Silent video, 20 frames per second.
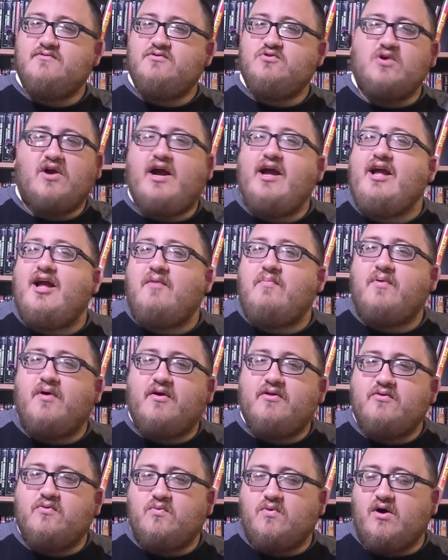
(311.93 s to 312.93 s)
dry up
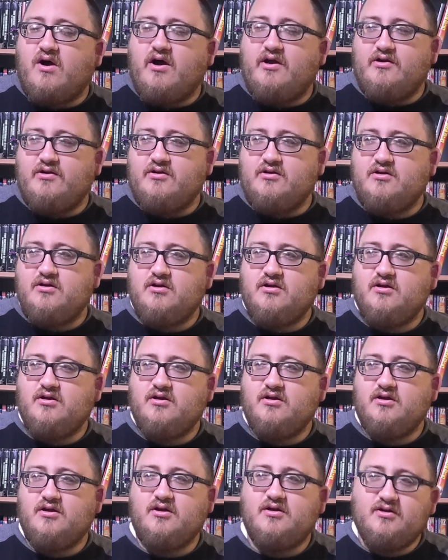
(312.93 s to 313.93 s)
all the water?
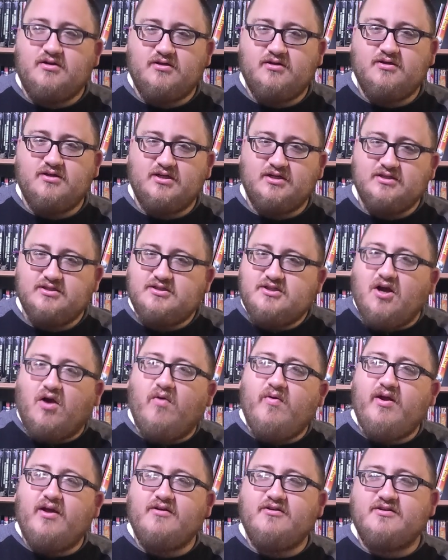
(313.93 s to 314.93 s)

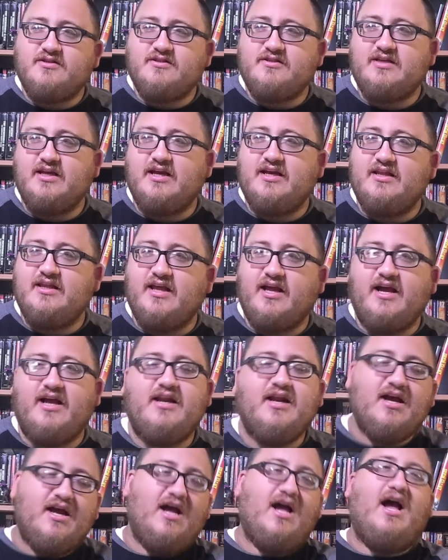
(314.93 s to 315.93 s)
Don't understand that.